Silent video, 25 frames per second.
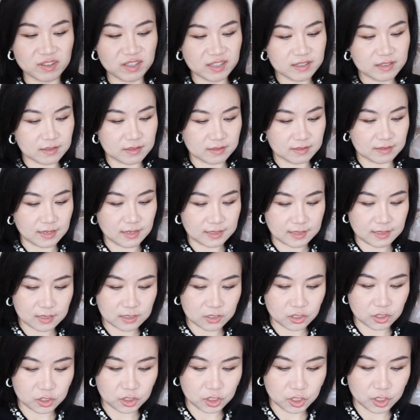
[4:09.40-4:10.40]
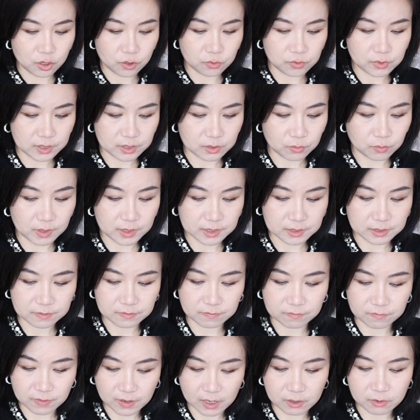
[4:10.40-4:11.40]
this is Natasha Denona's one. It's
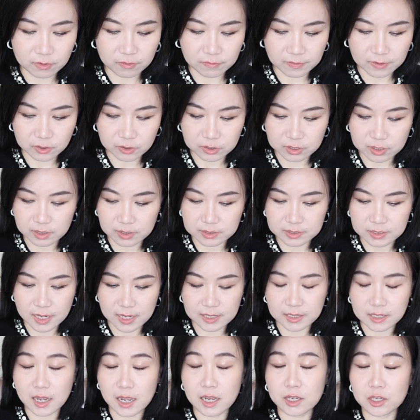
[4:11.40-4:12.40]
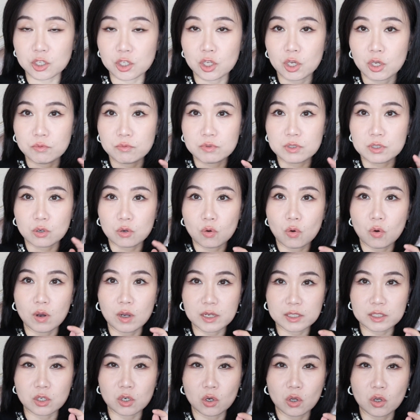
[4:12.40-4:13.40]
very, very nice, and I used it
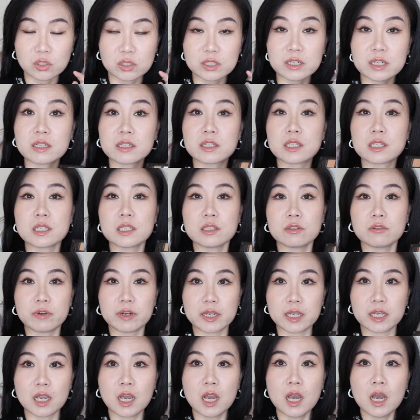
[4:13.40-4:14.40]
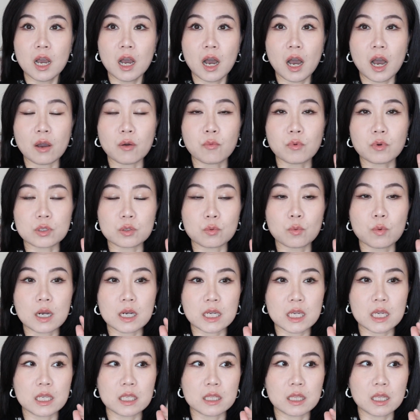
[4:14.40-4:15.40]
quite a lot, considering I was
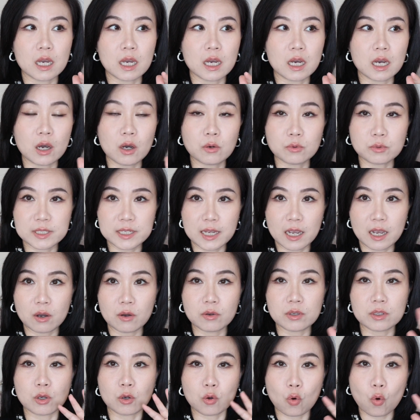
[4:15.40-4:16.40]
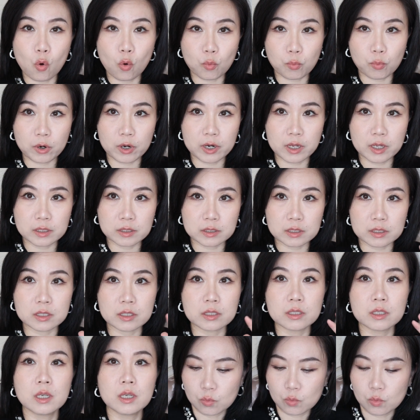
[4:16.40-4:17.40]
working in a hotel in a
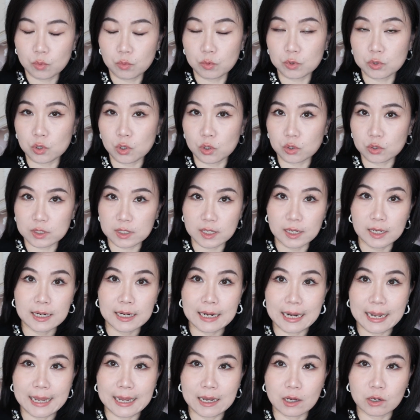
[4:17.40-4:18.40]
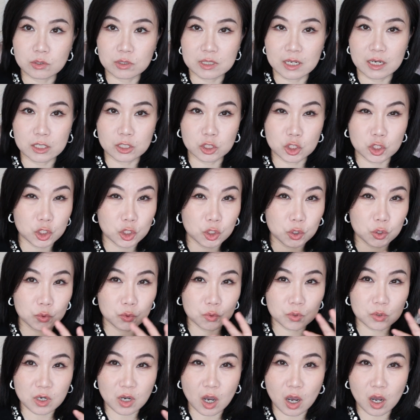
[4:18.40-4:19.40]
corporate. We were not allowed
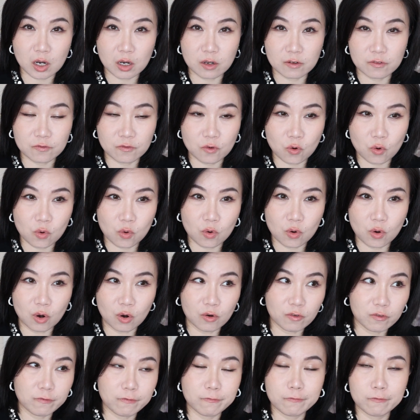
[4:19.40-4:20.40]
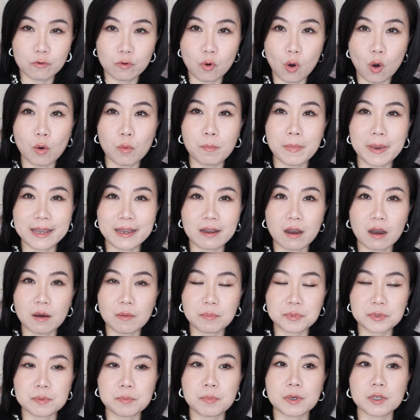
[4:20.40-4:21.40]
too colorful or full-on
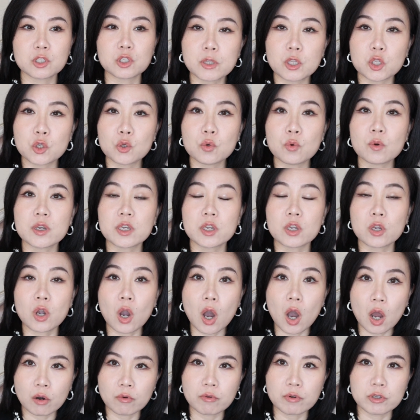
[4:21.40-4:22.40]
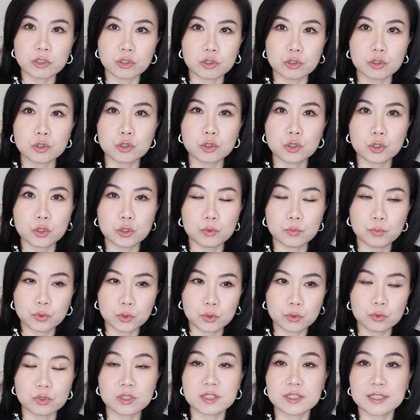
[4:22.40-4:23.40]
makeups, but you are encouraged to
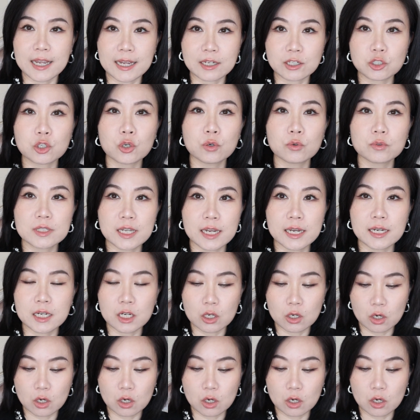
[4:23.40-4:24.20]
put a natural daily